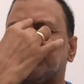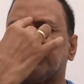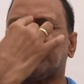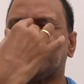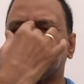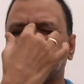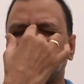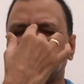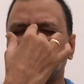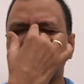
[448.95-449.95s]
the left,
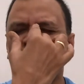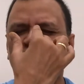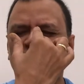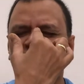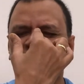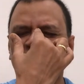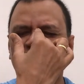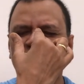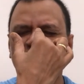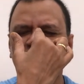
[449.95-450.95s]
breathe out from the
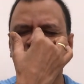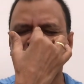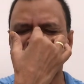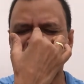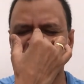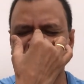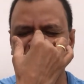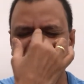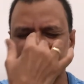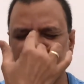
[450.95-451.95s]
right,
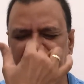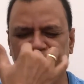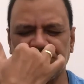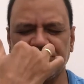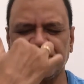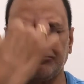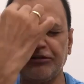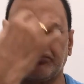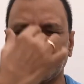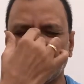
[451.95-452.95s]
breathe in
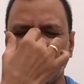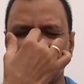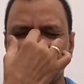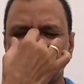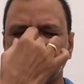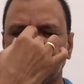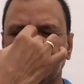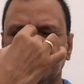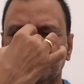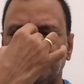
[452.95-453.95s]
from the right,
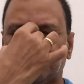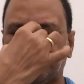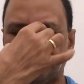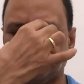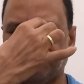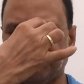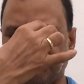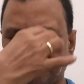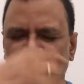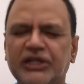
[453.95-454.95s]

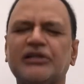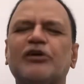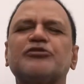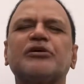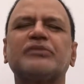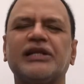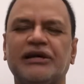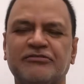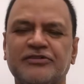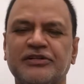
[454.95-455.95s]
breathe out from the
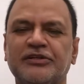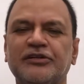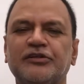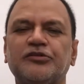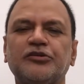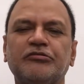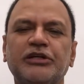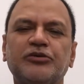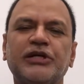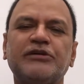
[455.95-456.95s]
left. So we
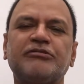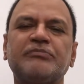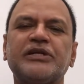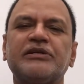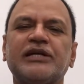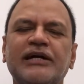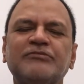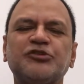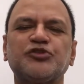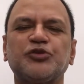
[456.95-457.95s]
do it 15
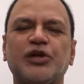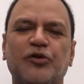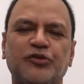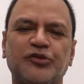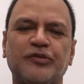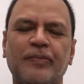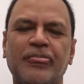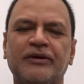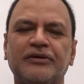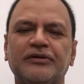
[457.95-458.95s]
times, 2 rounds.
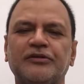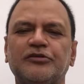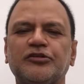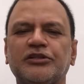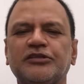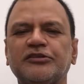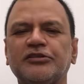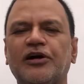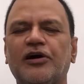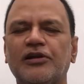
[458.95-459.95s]
So this is
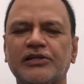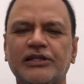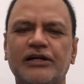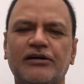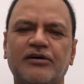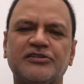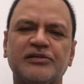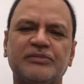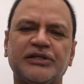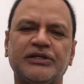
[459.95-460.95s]
the alternate nostril
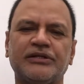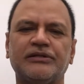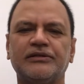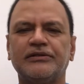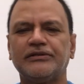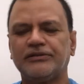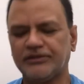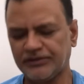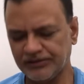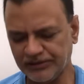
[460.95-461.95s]
breathing.
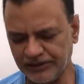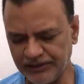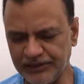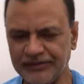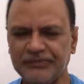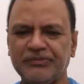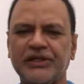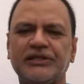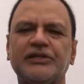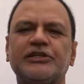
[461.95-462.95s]
The third
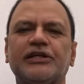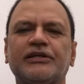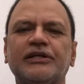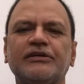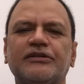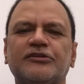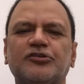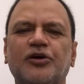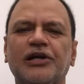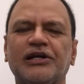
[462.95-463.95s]
breathing technique is
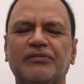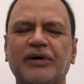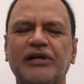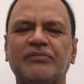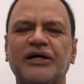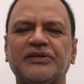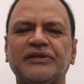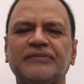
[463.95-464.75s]
called Kapalbhati.